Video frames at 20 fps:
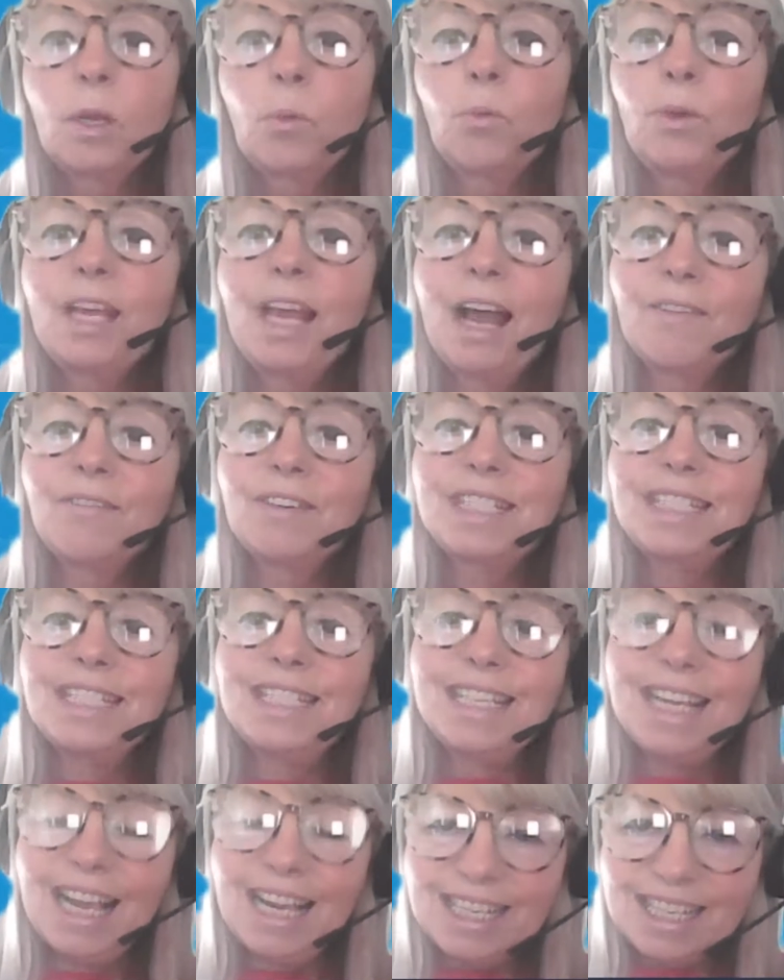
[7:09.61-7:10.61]
We have a
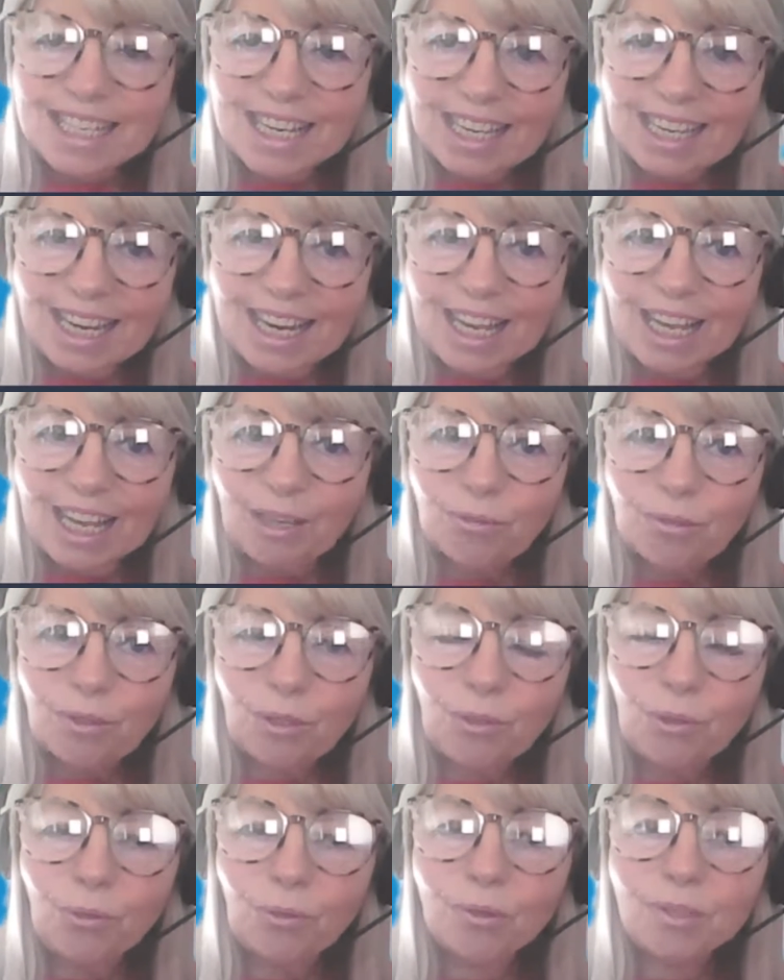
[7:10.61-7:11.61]
Data Cloud
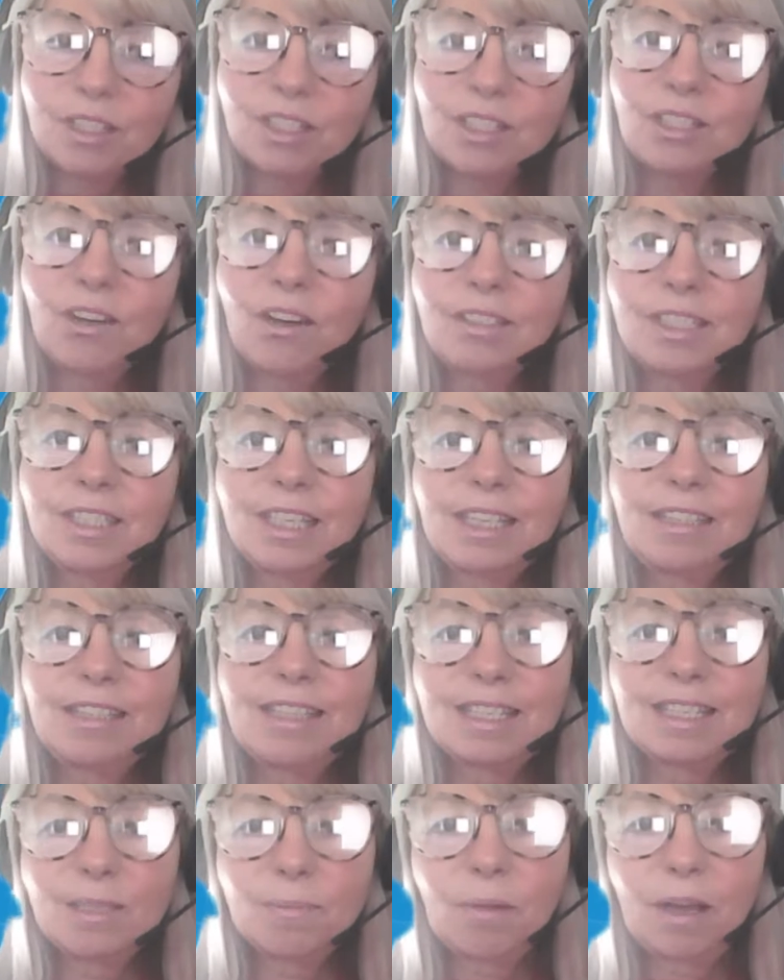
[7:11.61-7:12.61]
course starting
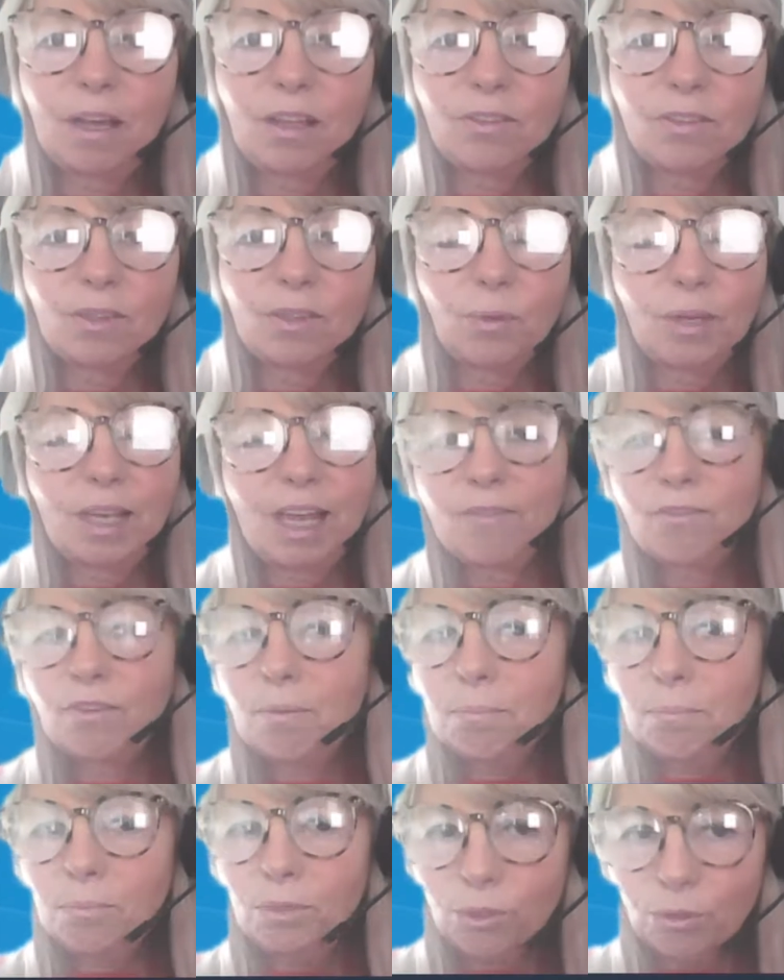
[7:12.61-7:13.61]
this month. We have a
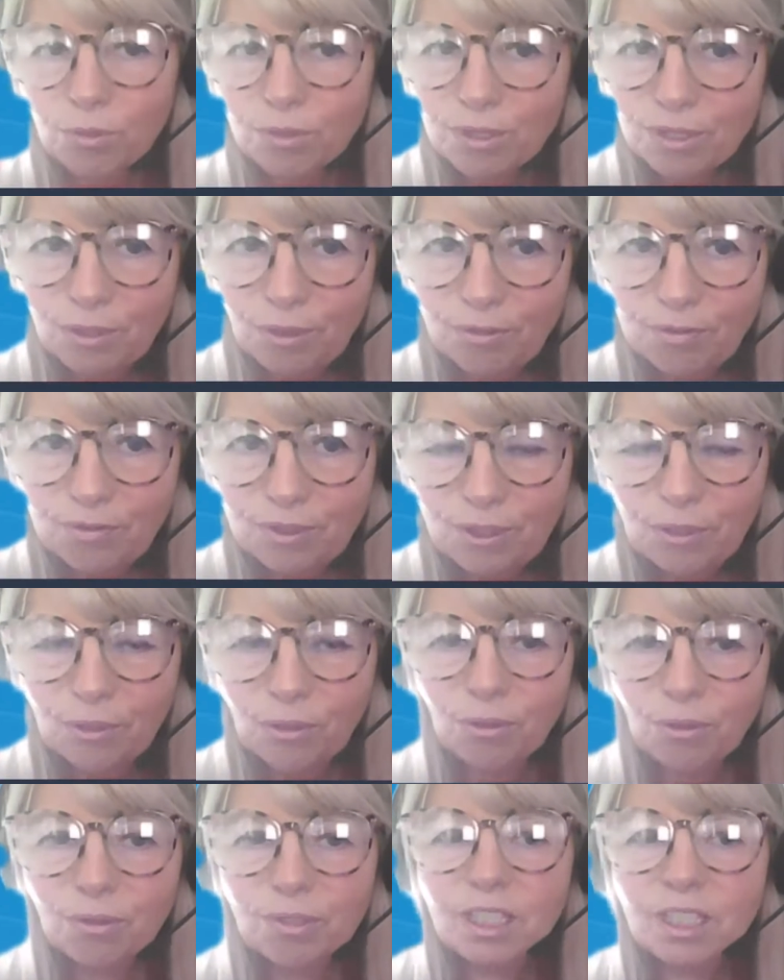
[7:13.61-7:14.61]
MuleSoft
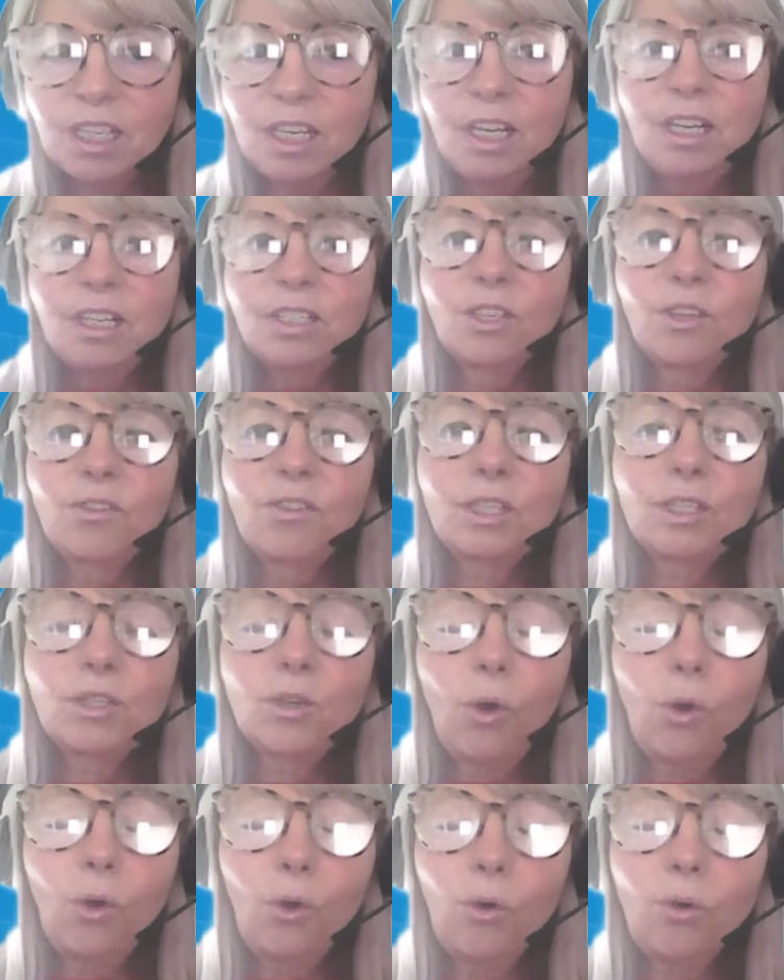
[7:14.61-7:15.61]
course. So there's
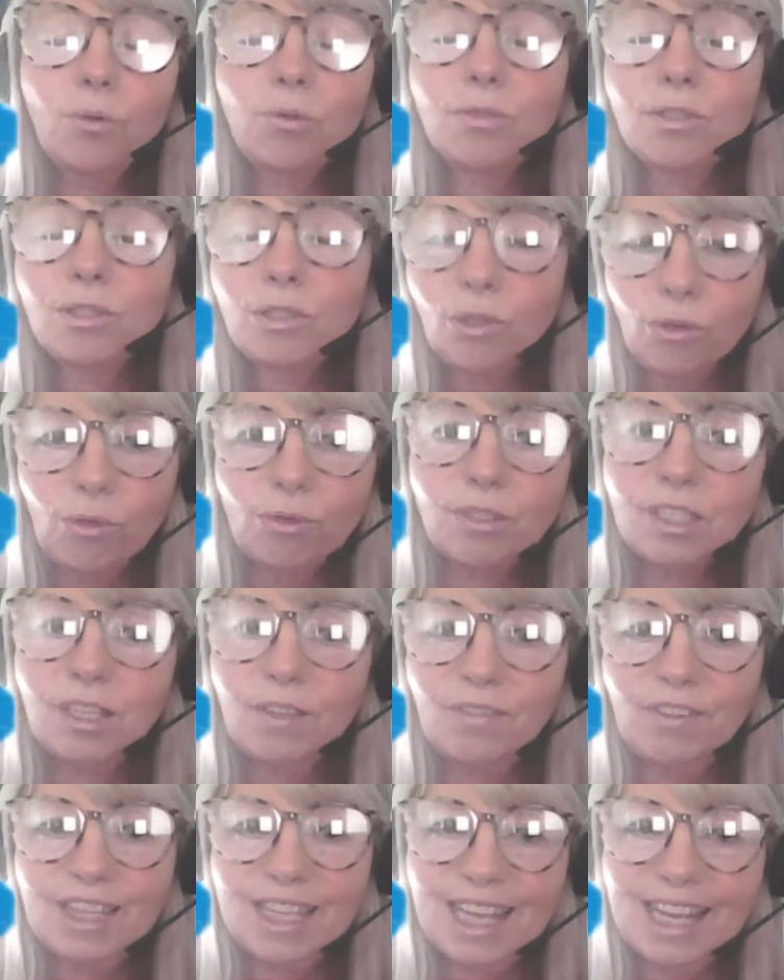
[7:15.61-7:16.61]
all sorts
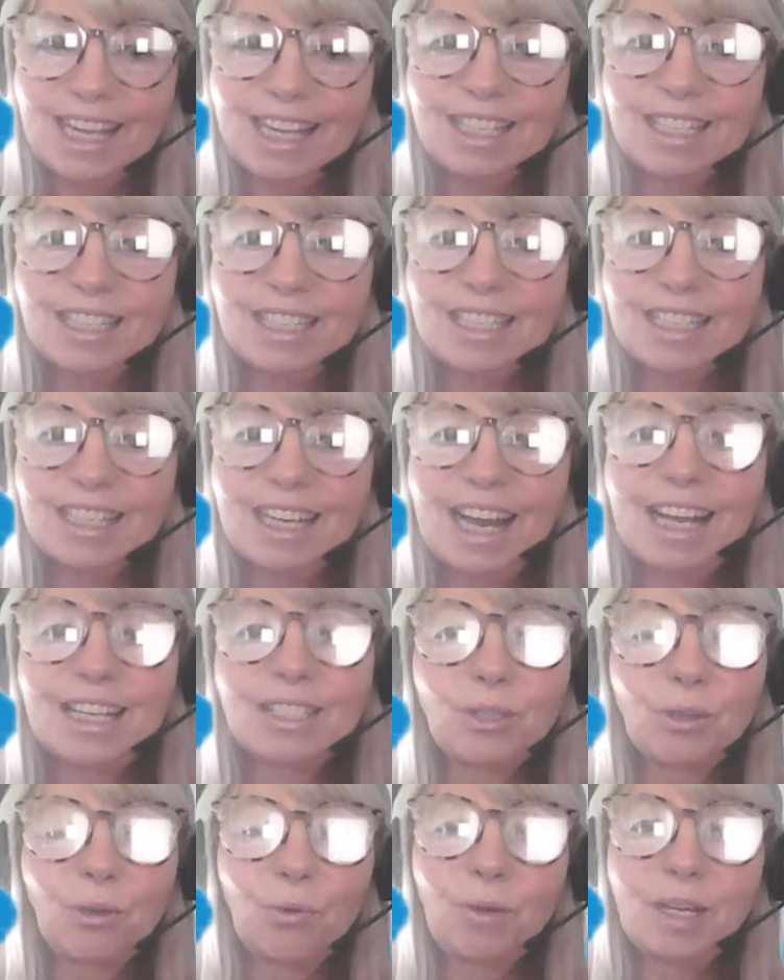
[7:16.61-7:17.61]
of things,
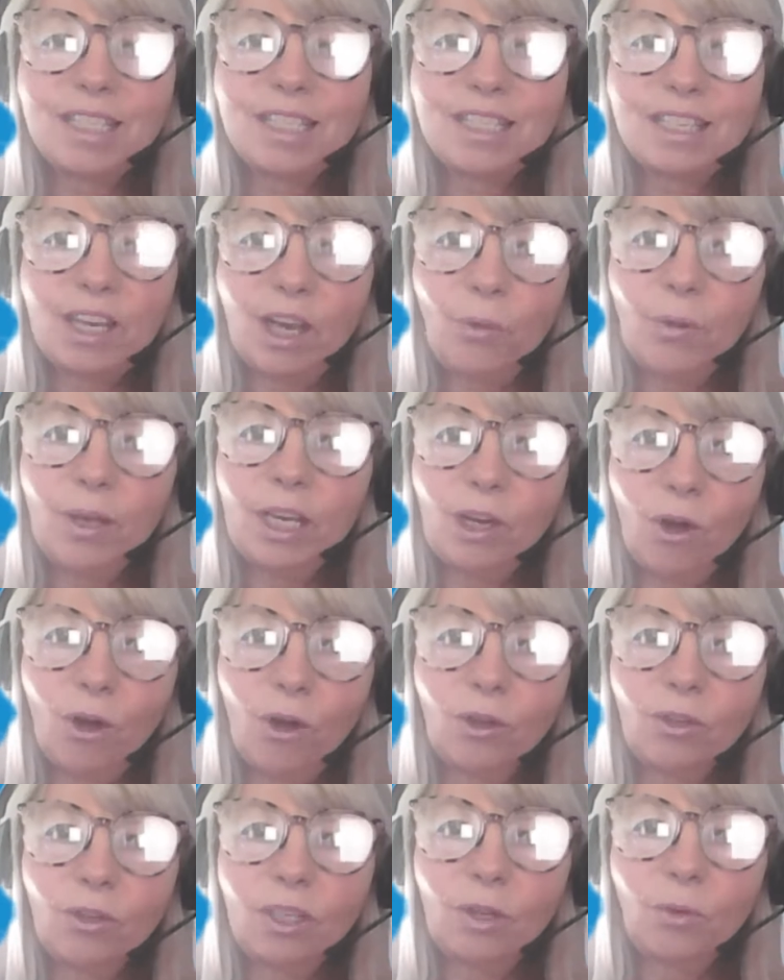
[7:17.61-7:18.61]
as always, going
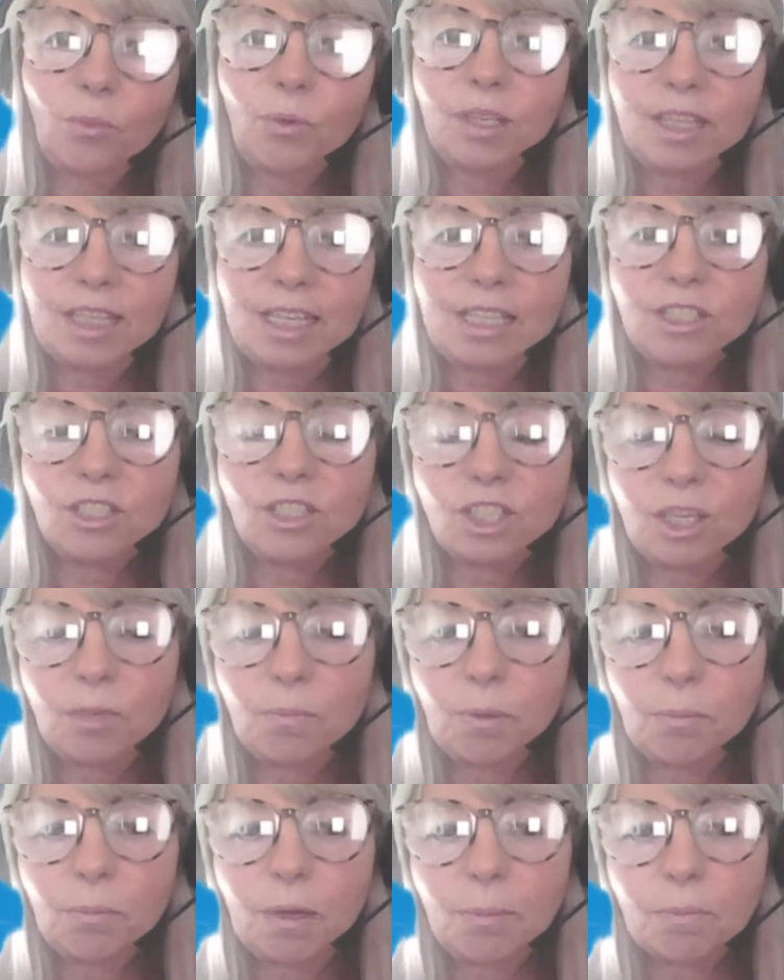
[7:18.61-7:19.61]
on within
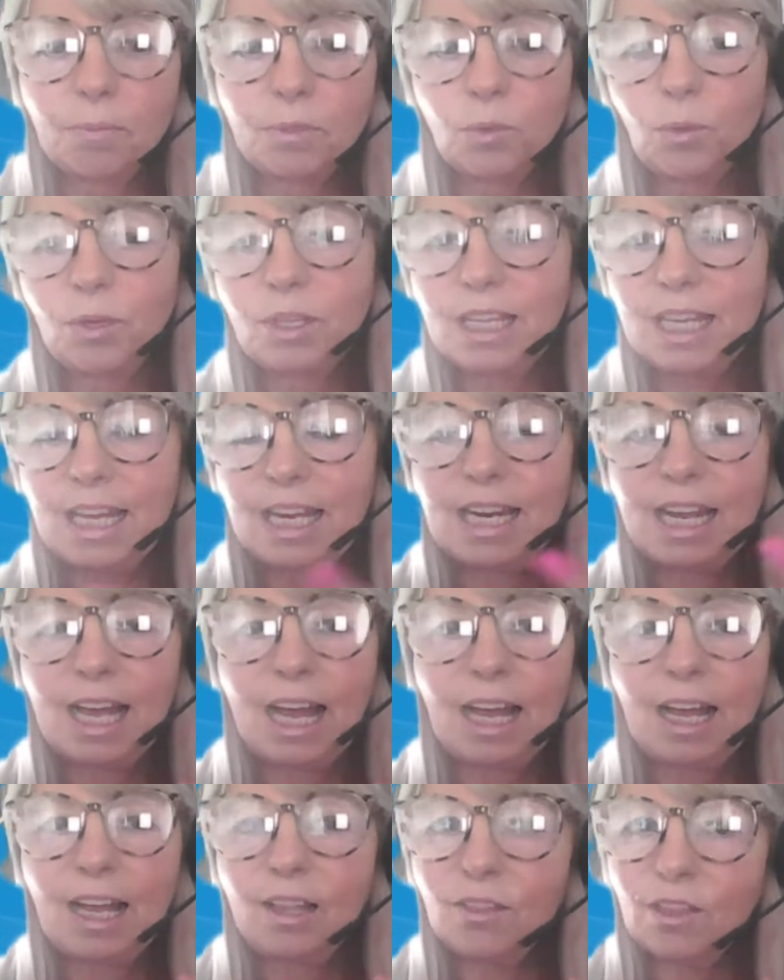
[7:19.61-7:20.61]
Supermums, within
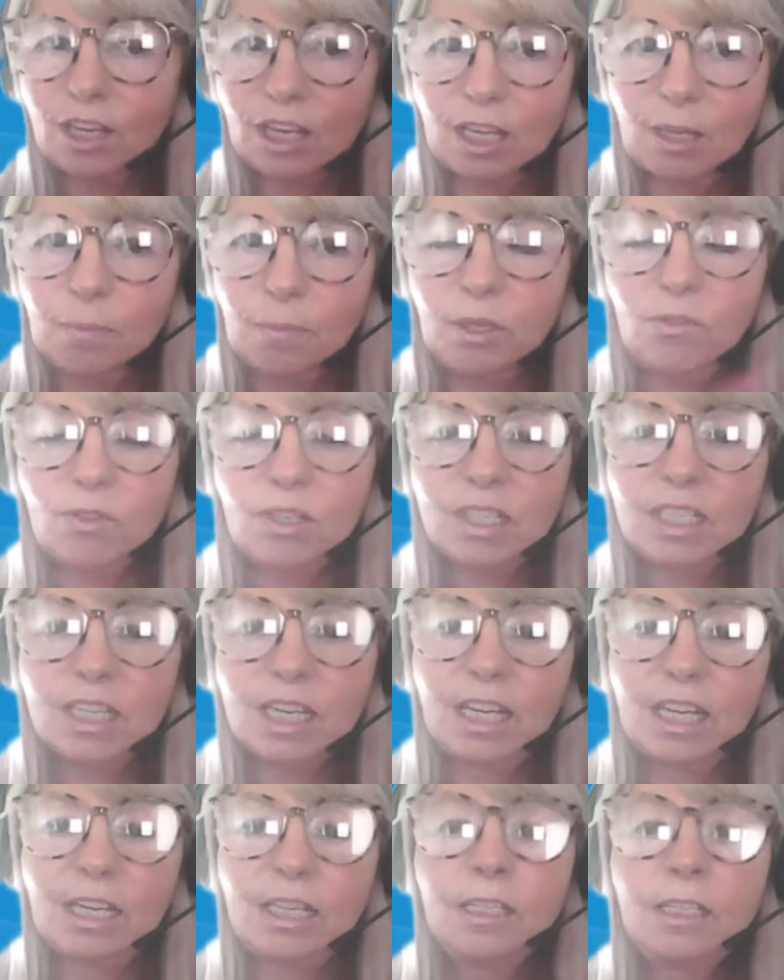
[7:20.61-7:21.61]
the
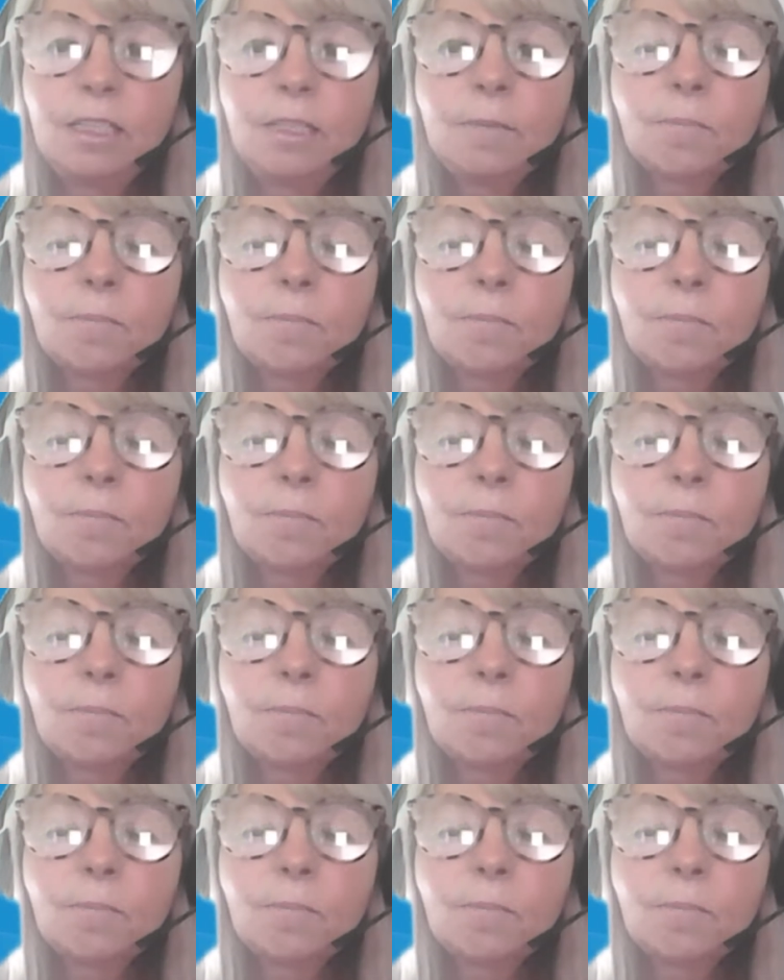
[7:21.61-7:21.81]
community.